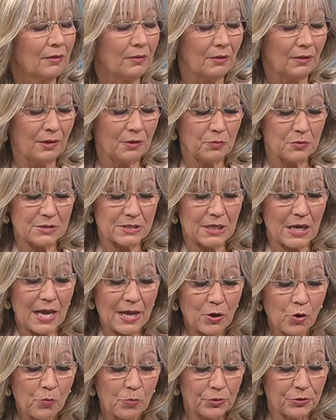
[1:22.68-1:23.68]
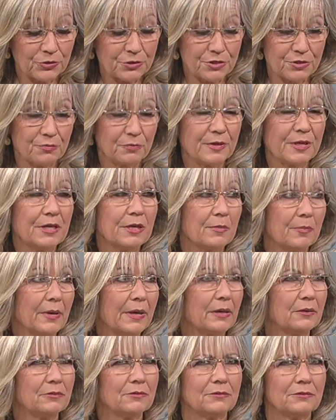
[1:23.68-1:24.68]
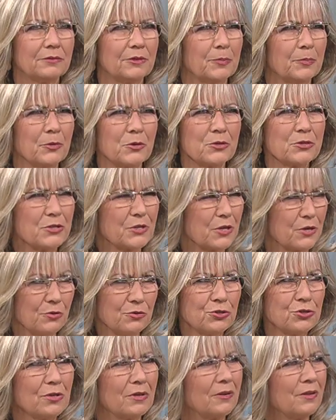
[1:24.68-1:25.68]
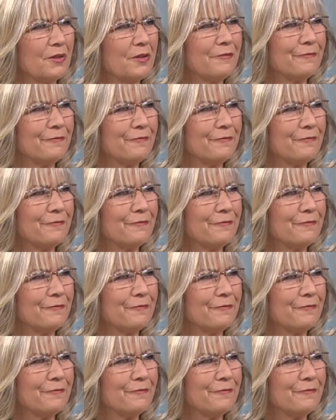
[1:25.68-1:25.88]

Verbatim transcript: It was an eye opener to read about the persecution, the